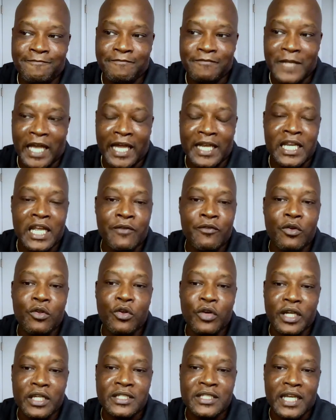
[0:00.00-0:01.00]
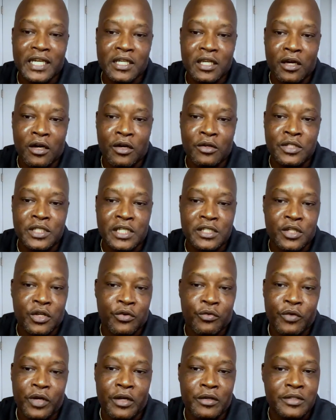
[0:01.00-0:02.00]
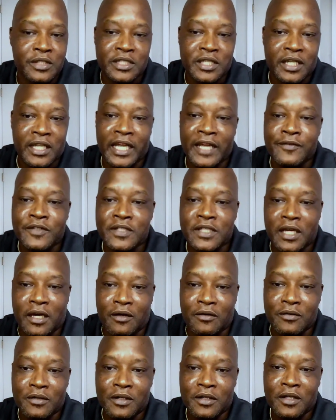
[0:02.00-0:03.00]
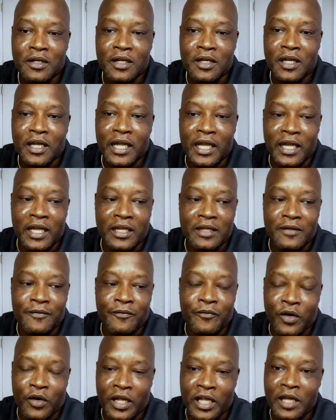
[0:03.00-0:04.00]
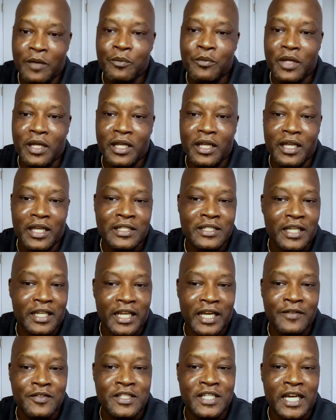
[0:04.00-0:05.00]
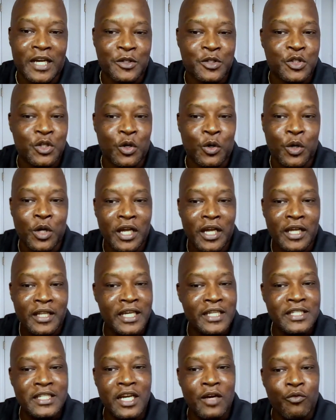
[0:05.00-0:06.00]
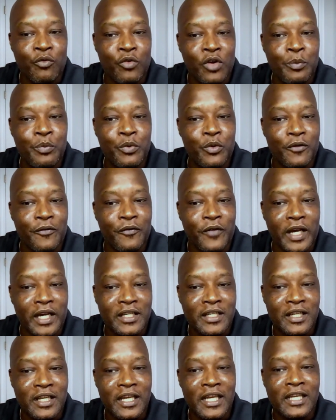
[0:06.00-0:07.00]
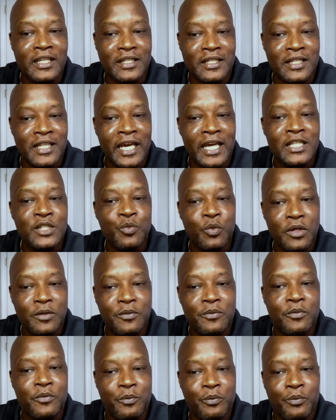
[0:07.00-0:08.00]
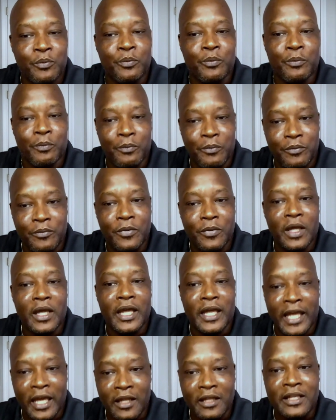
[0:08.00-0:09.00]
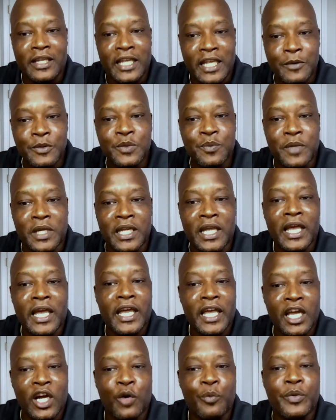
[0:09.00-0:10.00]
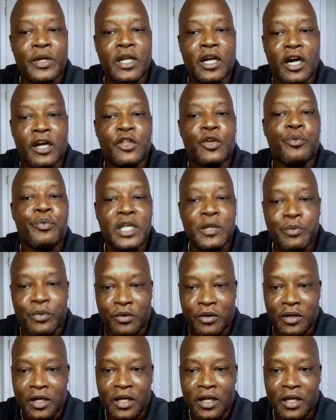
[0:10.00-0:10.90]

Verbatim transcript: I never look at technology as a career. It's just a lifestyle. And for him, it's a lifestyle. So that's that ripple effect. It that's what keeps me helping other people.